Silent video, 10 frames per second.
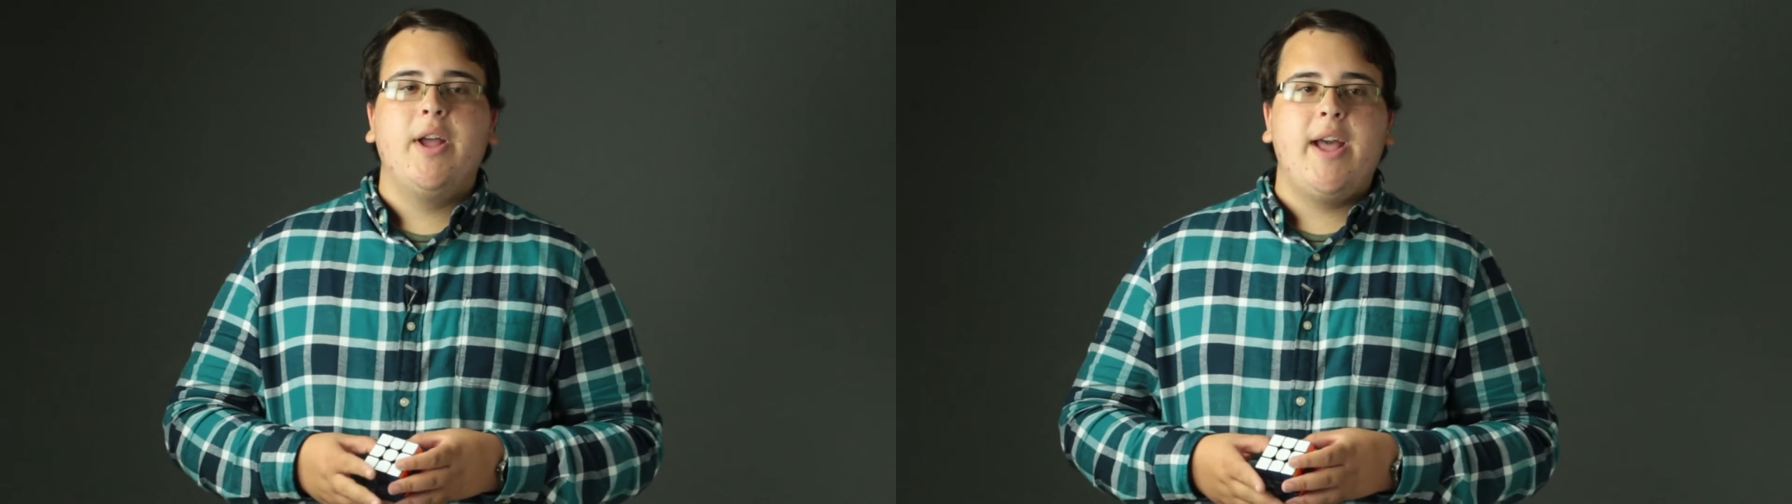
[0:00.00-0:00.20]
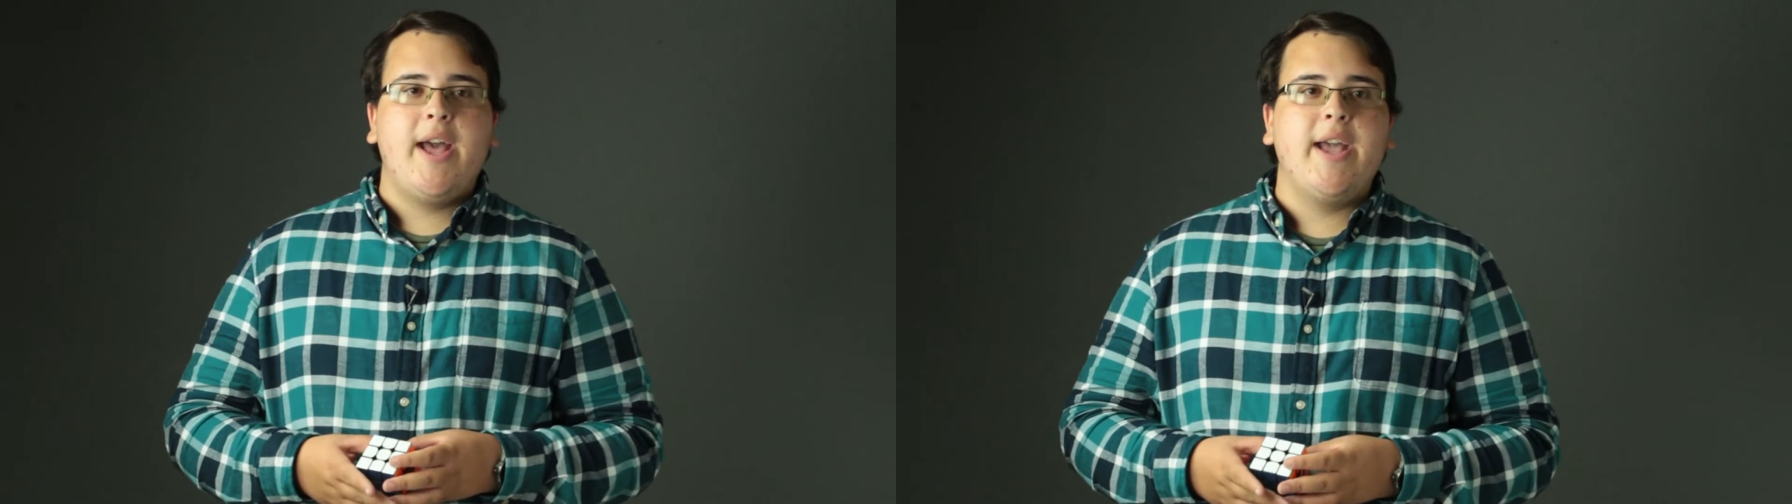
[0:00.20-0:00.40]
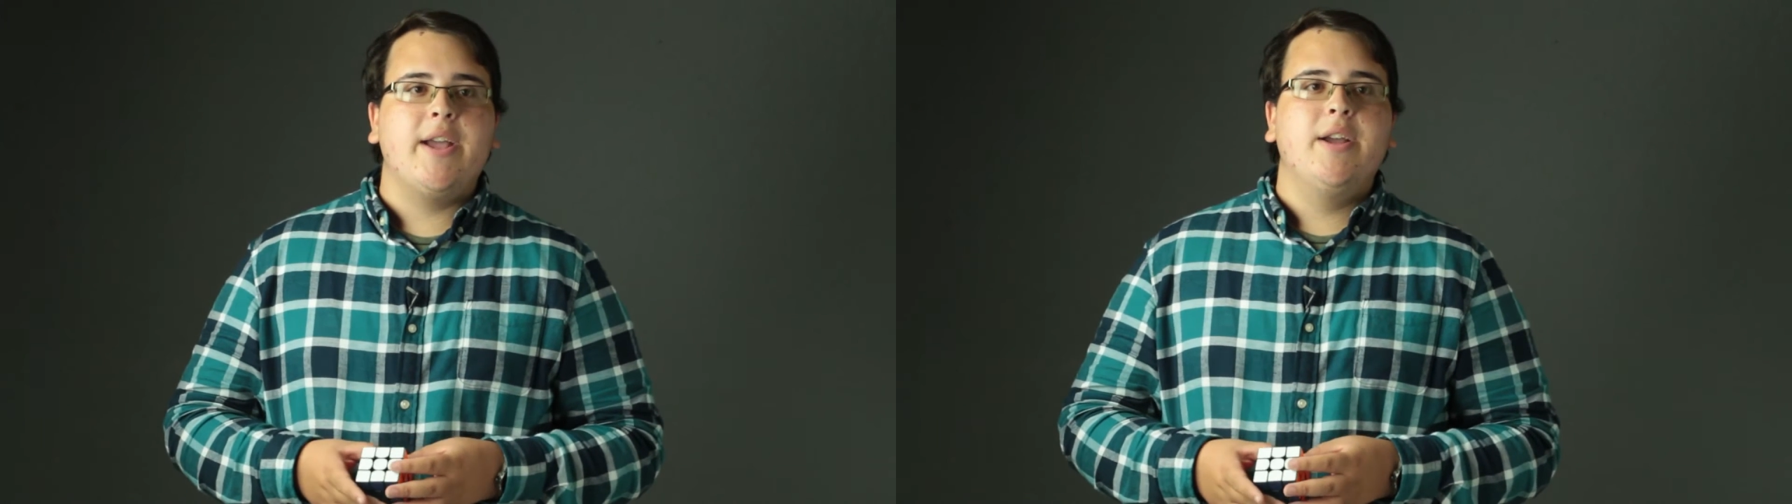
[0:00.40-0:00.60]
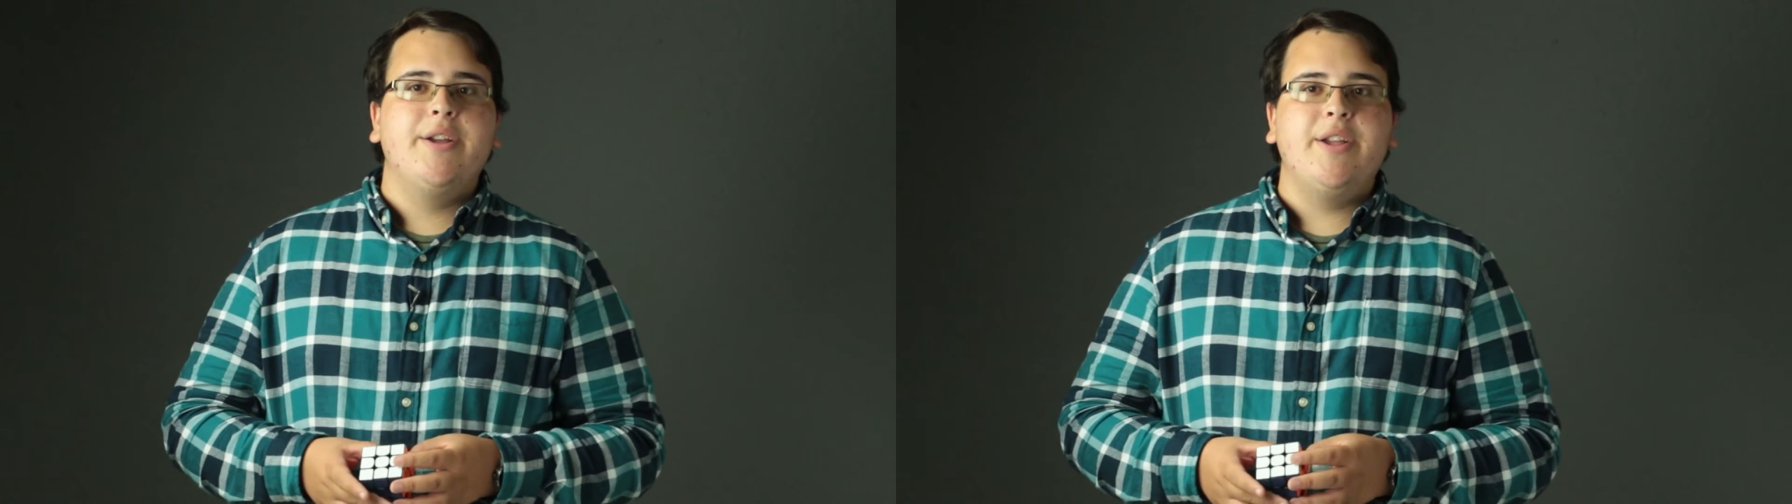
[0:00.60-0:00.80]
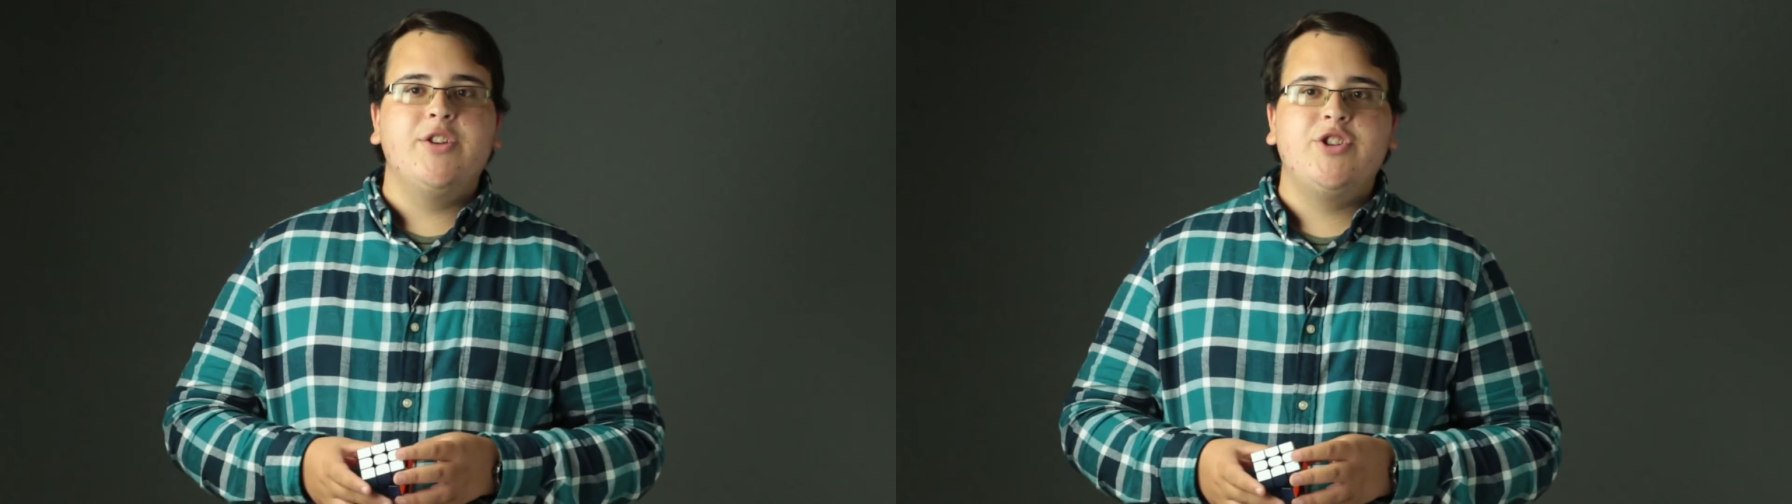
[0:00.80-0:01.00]
Hey,
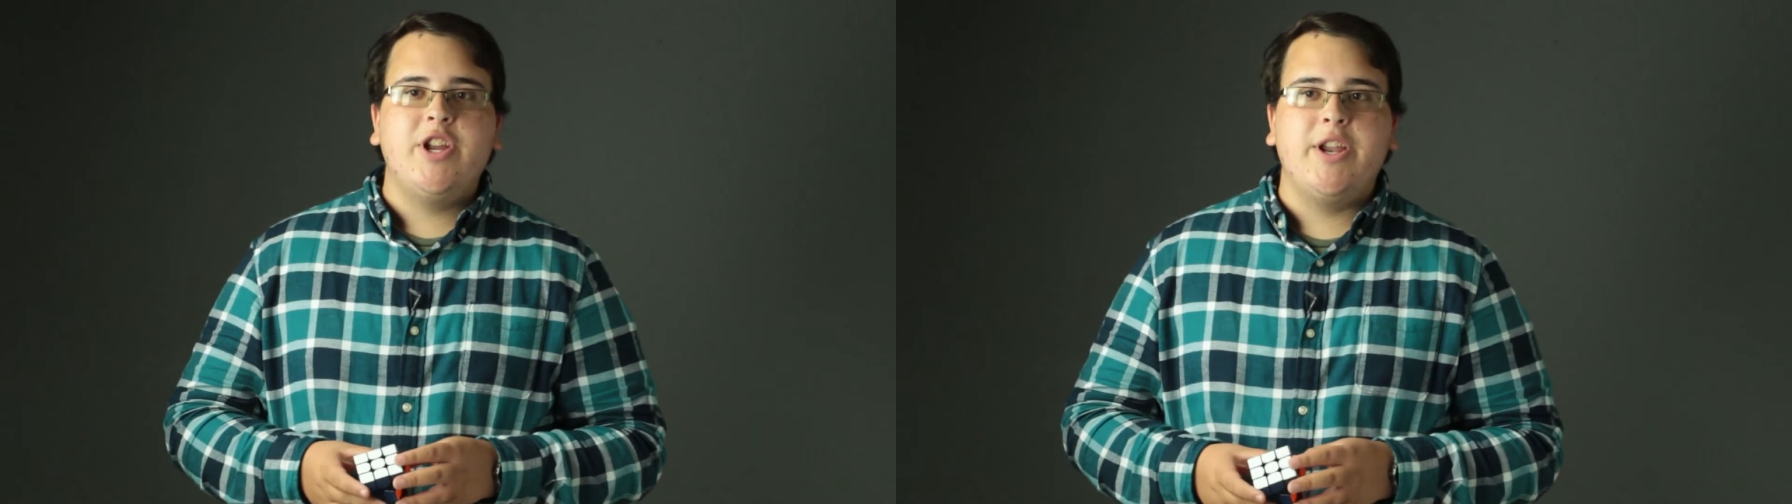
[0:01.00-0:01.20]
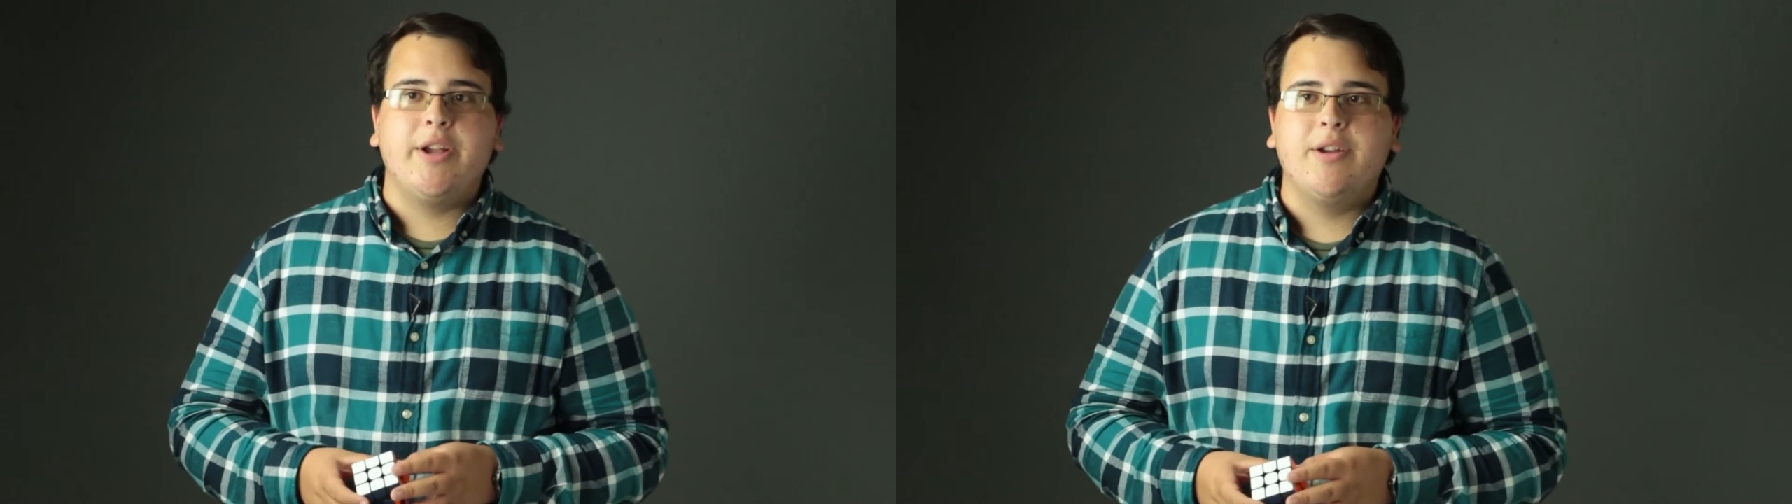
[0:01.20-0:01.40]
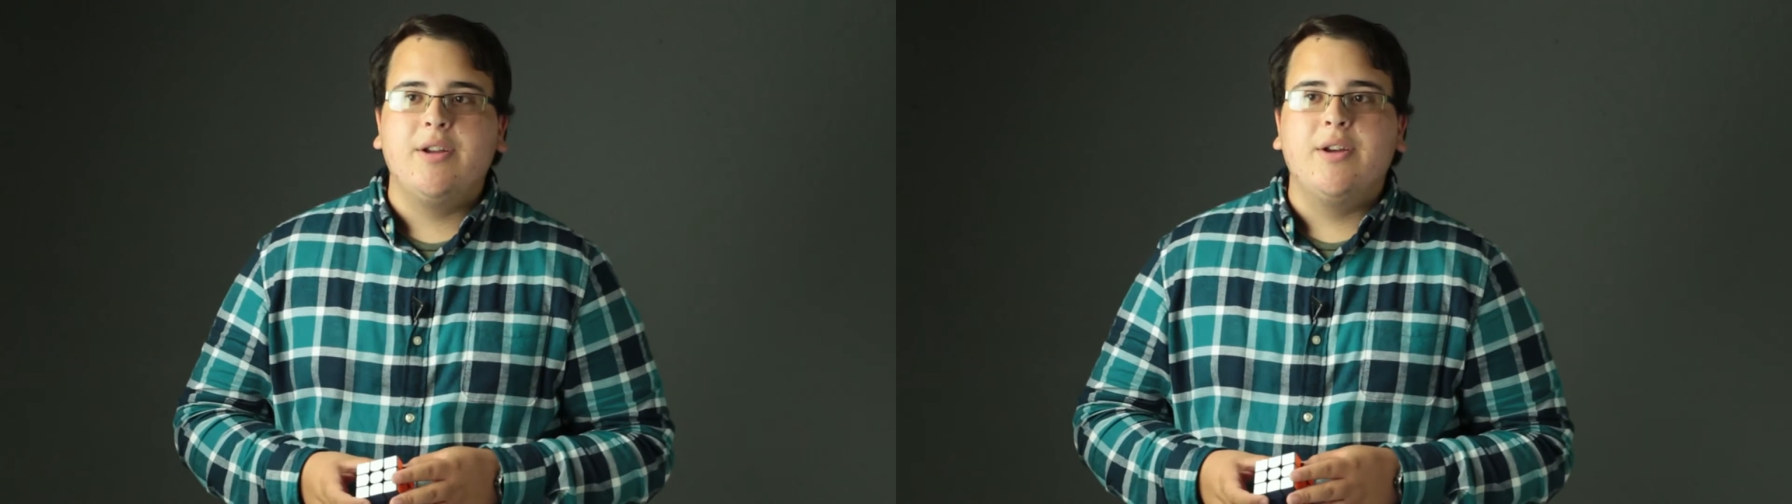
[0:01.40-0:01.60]
he's cheating.